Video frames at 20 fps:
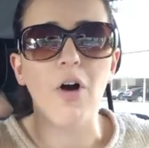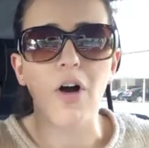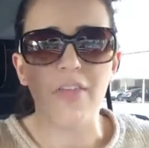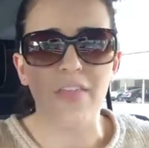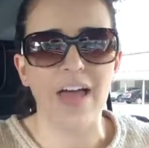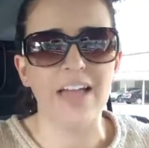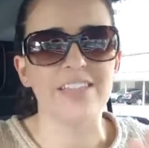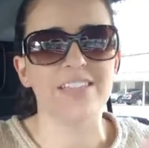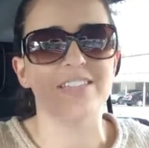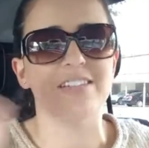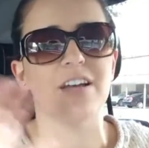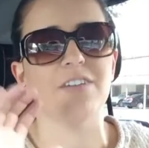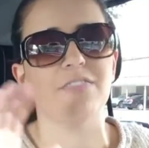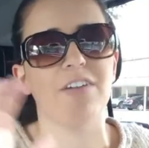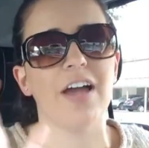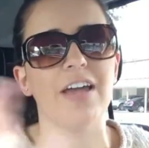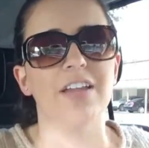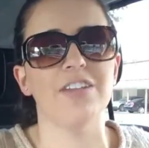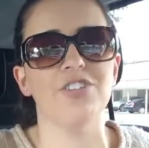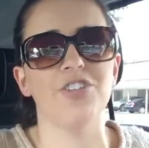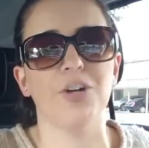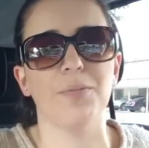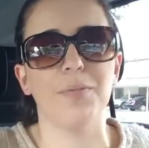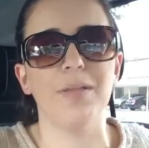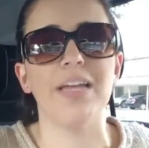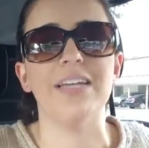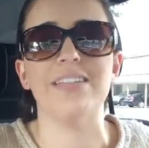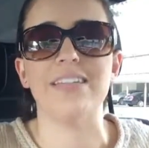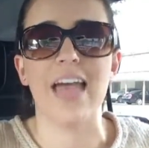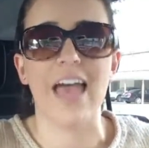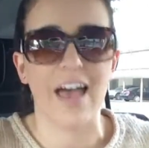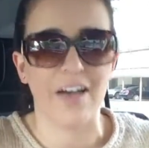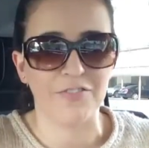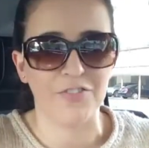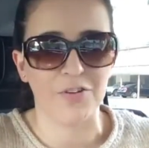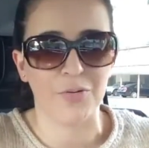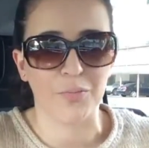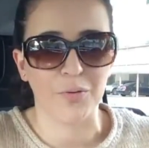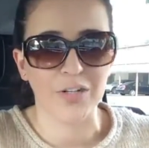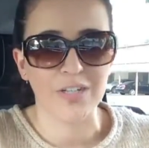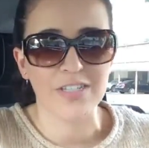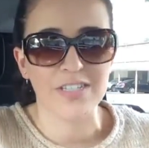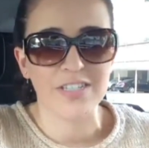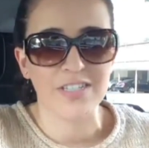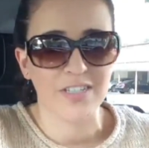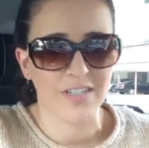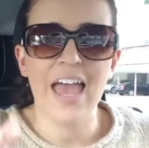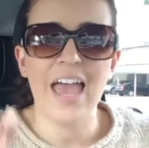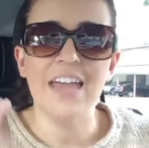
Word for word: all that stuff kind of took place afterwards.